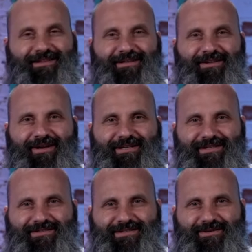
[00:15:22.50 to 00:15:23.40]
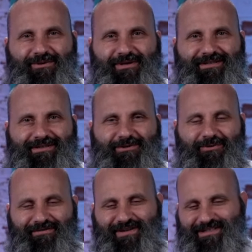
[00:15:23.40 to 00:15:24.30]
the like. So it's quite
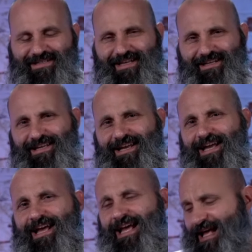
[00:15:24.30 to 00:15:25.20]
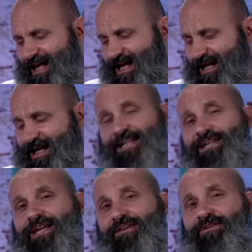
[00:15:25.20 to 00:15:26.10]
fascinating. Can you
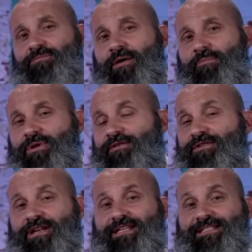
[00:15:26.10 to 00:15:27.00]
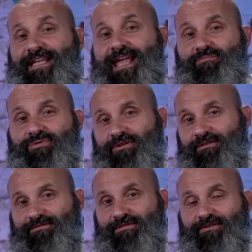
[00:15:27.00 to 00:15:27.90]
give a bit of an
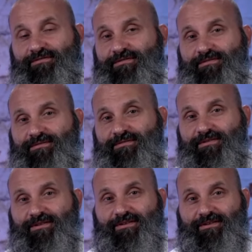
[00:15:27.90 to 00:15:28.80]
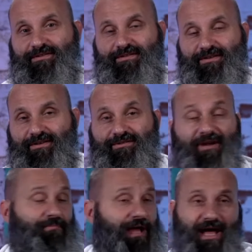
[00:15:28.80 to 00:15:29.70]
example of
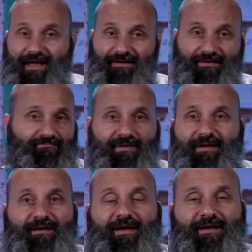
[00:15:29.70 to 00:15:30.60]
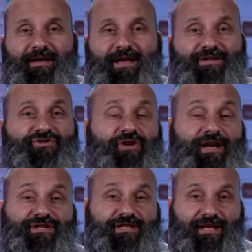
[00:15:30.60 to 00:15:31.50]
the a
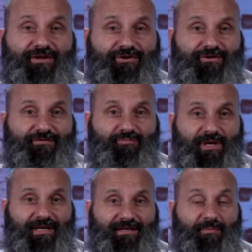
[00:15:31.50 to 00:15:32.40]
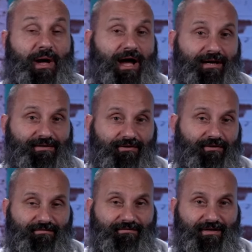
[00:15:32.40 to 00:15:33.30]
strategy that you've been a part
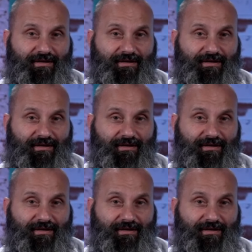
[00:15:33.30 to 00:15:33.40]
of,